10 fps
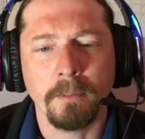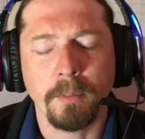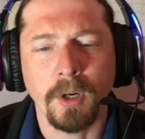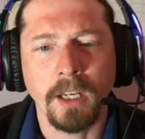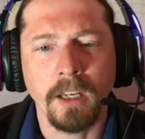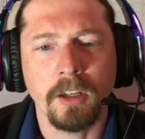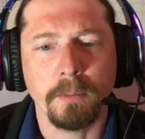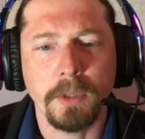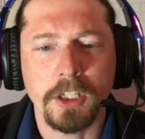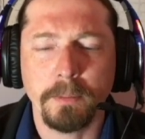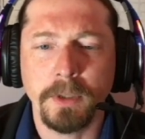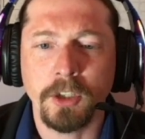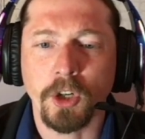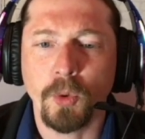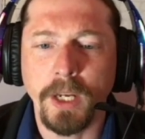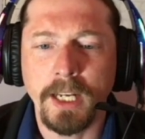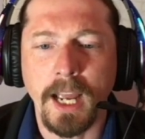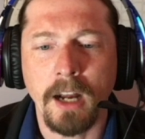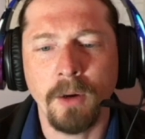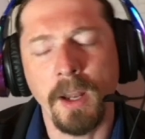bringing your bishop and your queen
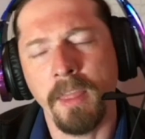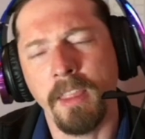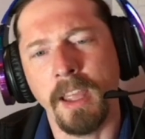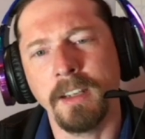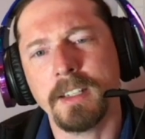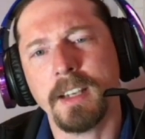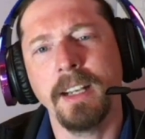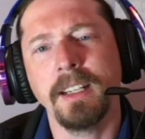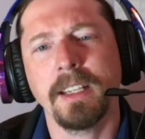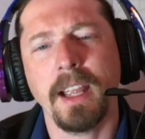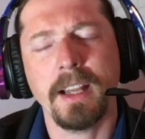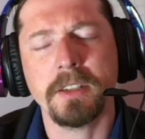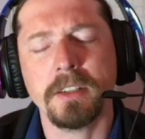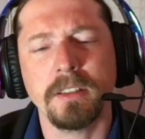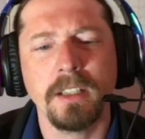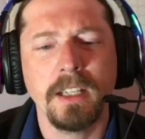out and then deciding to castle.